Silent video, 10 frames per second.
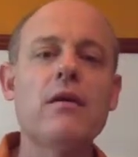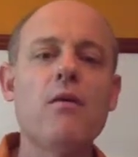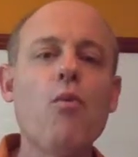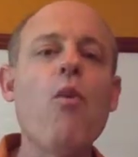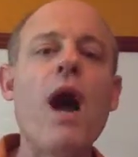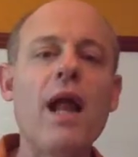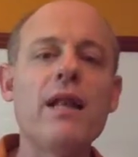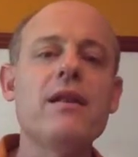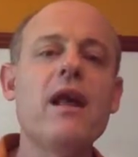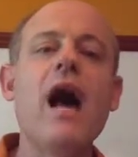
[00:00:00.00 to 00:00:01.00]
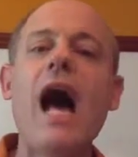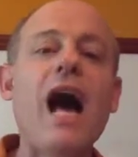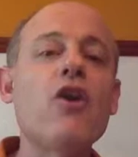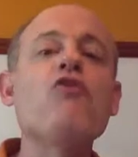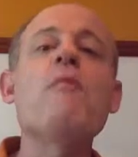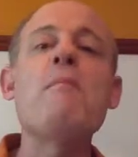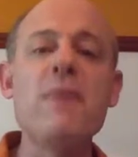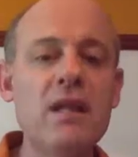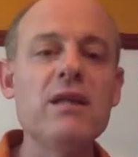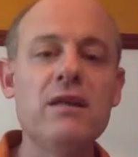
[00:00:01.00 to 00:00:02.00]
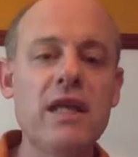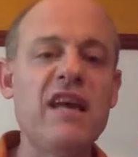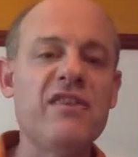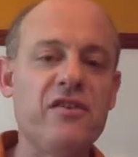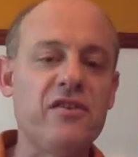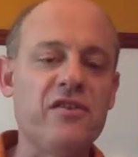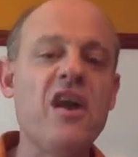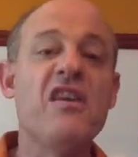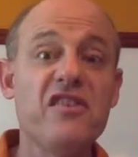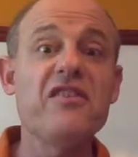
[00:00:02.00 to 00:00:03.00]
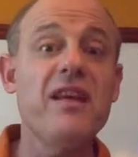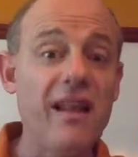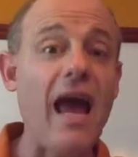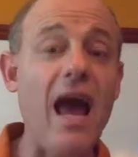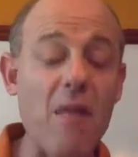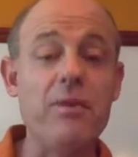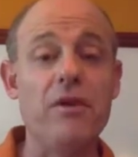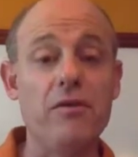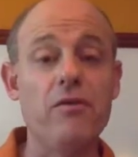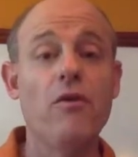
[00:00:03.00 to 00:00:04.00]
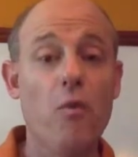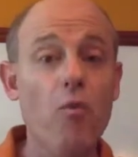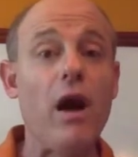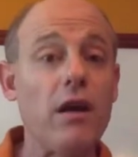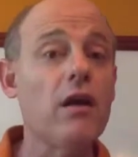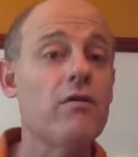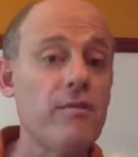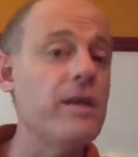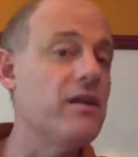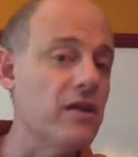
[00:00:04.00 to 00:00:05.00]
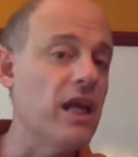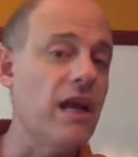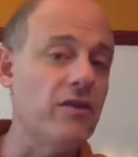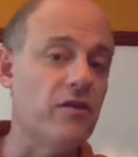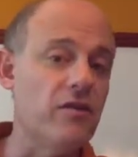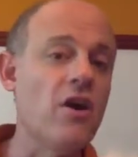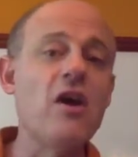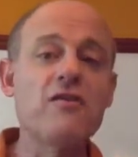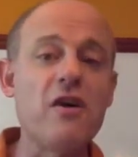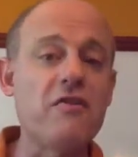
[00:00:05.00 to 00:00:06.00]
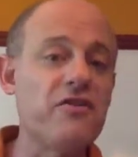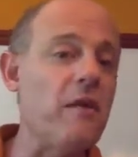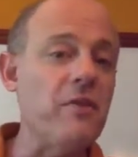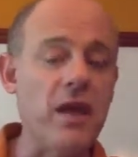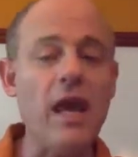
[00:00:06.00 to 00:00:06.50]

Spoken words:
1 out of a million cases still happens 1 out of a million cases. So if something